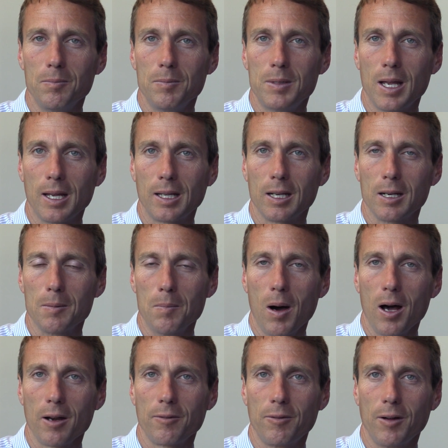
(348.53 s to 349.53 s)
taken and
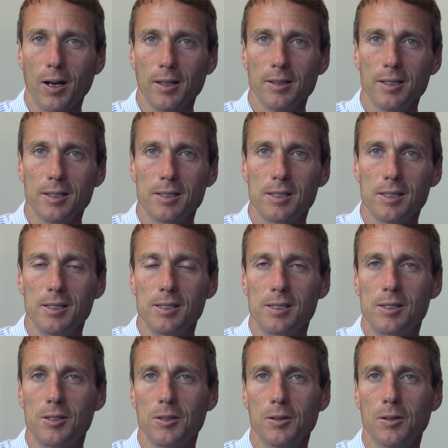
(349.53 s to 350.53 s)
modified this
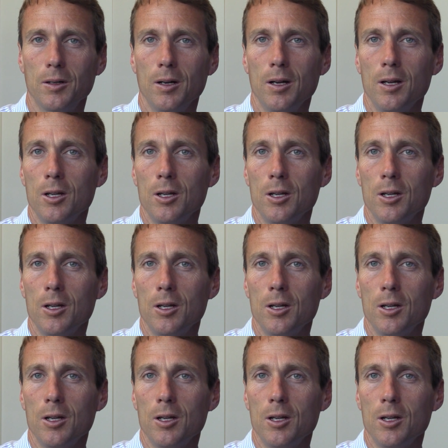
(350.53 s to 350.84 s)
is to